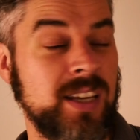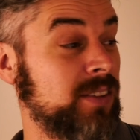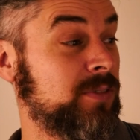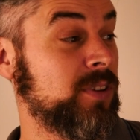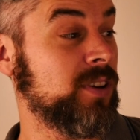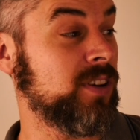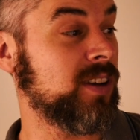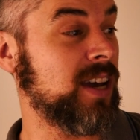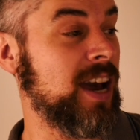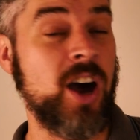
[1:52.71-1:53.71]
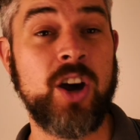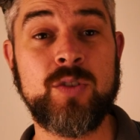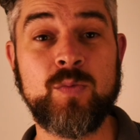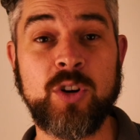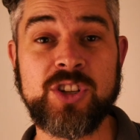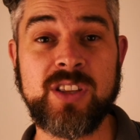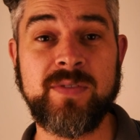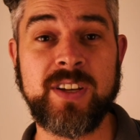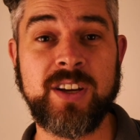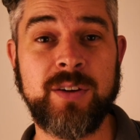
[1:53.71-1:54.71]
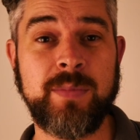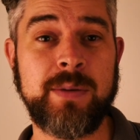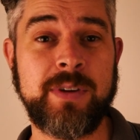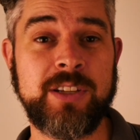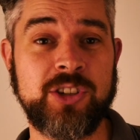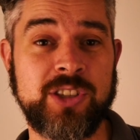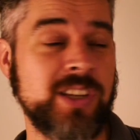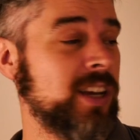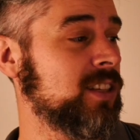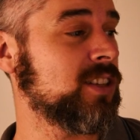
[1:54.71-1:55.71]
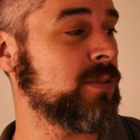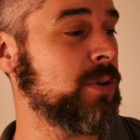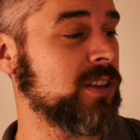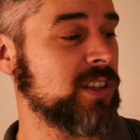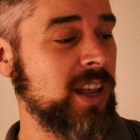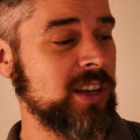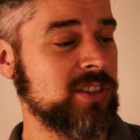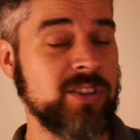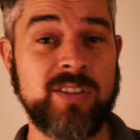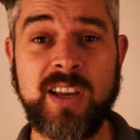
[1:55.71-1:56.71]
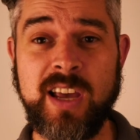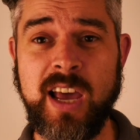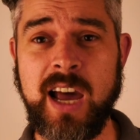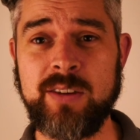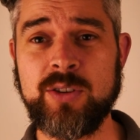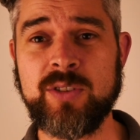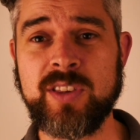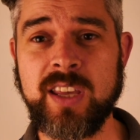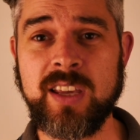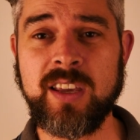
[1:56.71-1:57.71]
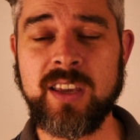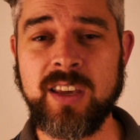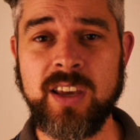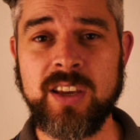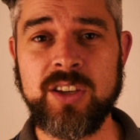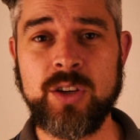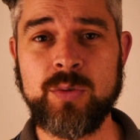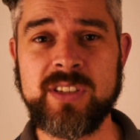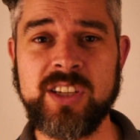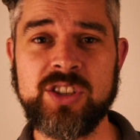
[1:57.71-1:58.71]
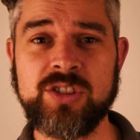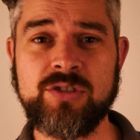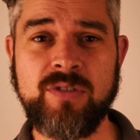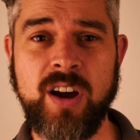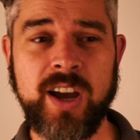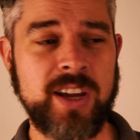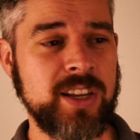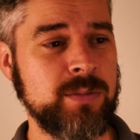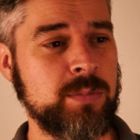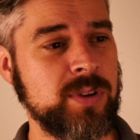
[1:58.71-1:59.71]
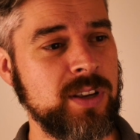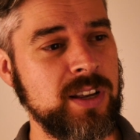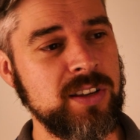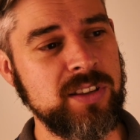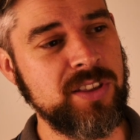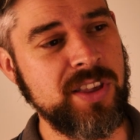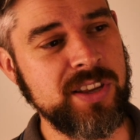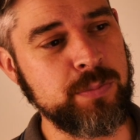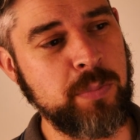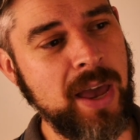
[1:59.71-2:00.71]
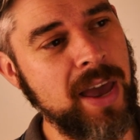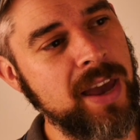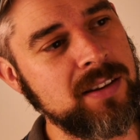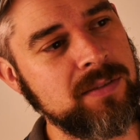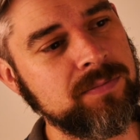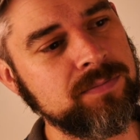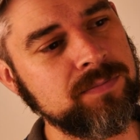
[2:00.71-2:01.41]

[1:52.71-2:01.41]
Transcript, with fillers: If you're at home watching the video, maybe just say to the person next to you how you think you would describe this pen.